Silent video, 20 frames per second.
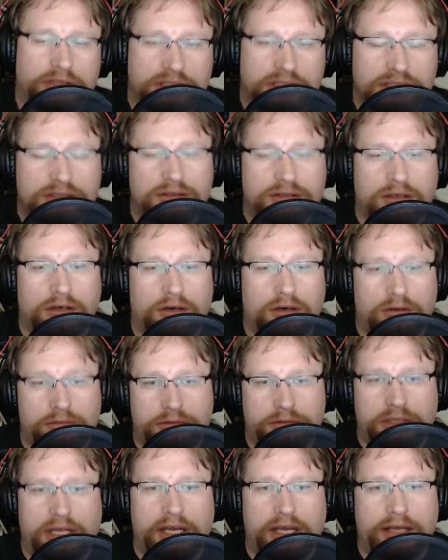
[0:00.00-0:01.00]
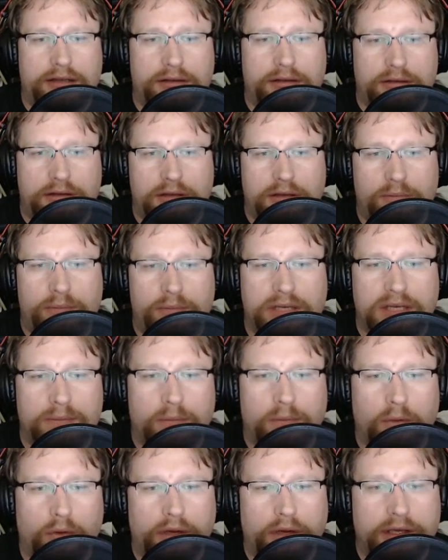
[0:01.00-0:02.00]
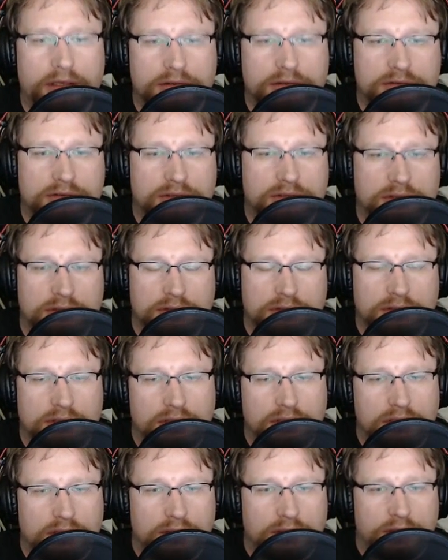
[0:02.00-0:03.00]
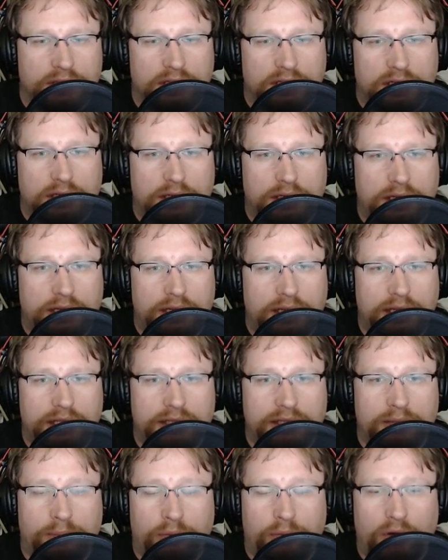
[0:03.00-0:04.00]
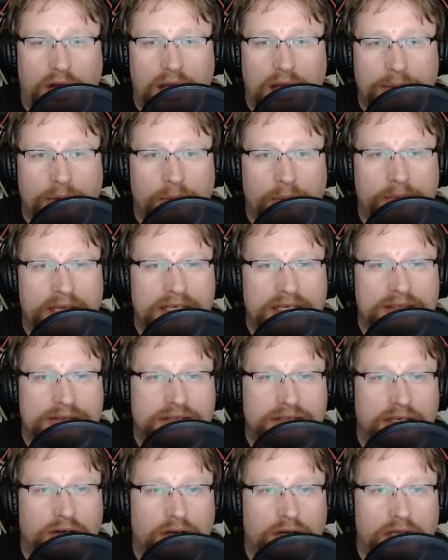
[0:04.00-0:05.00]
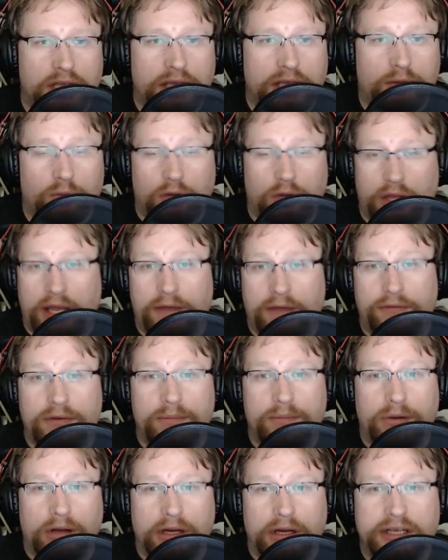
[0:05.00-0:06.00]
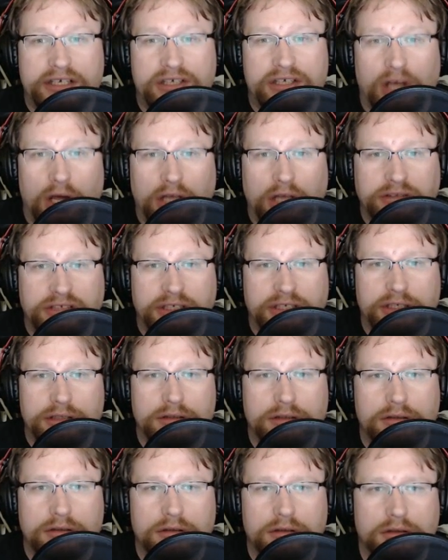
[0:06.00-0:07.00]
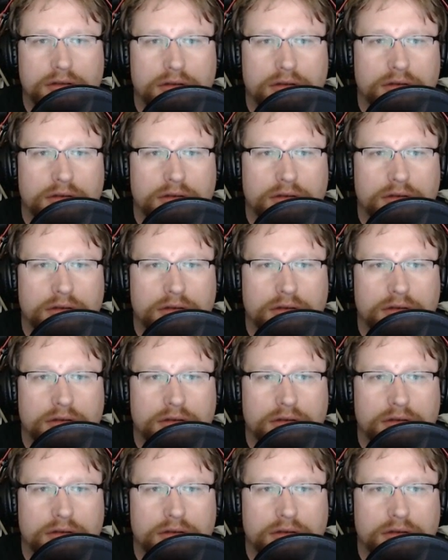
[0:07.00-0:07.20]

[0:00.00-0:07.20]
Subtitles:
These are like the big boys. And the problem is they're all like, well, everybody does it.